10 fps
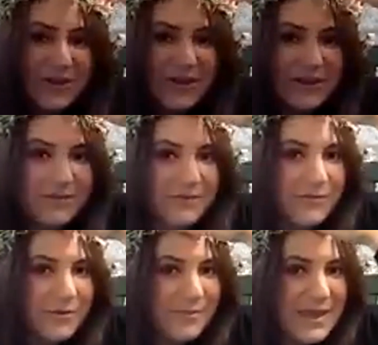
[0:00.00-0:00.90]
good
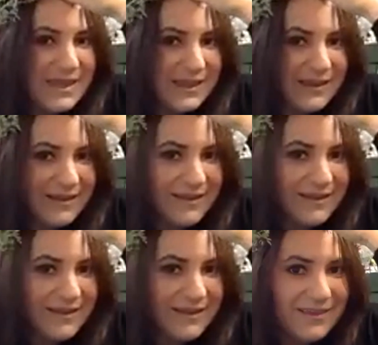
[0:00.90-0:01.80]
for making
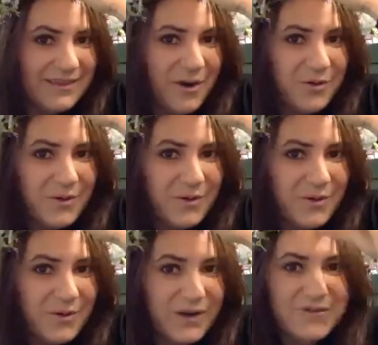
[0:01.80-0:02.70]
the part where you
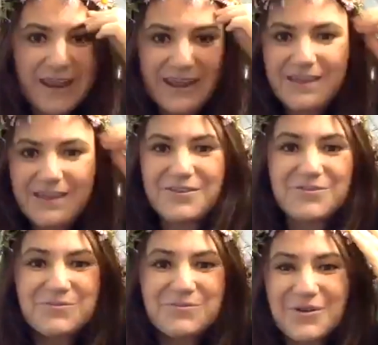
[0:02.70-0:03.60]
thread it
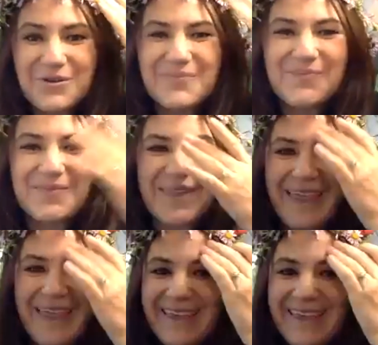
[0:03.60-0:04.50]
through.
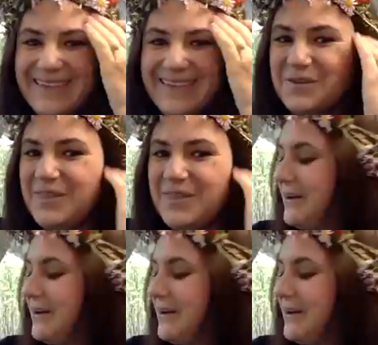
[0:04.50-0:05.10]
So there is